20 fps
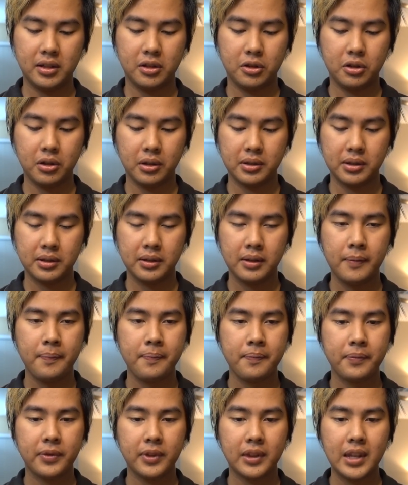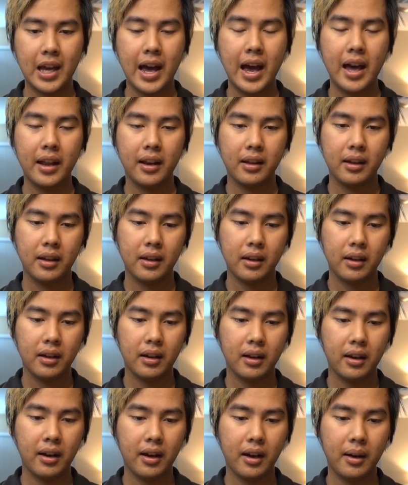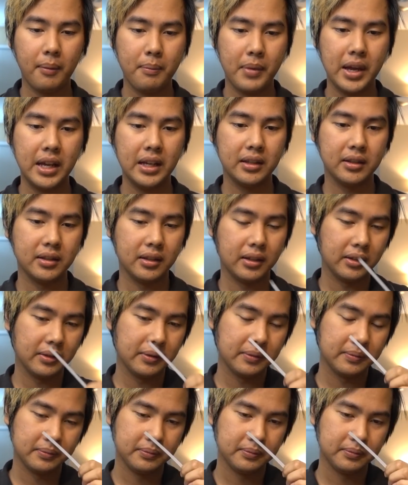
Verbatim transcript: It's just that amazing.